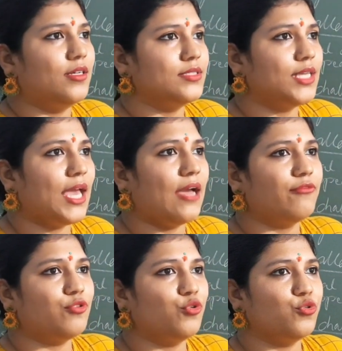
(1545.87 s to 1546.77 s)
they
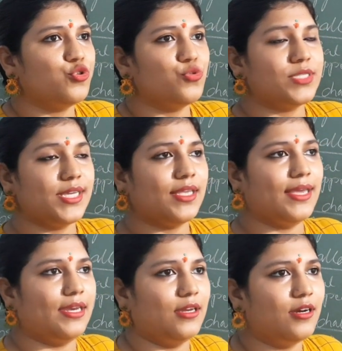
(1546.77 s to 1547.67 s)
have to choose their
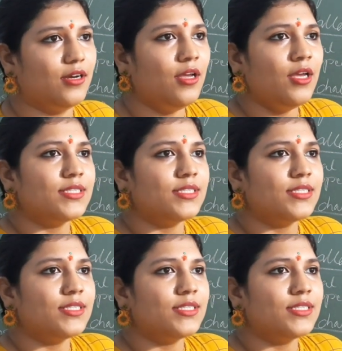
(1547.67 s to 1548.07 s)
career.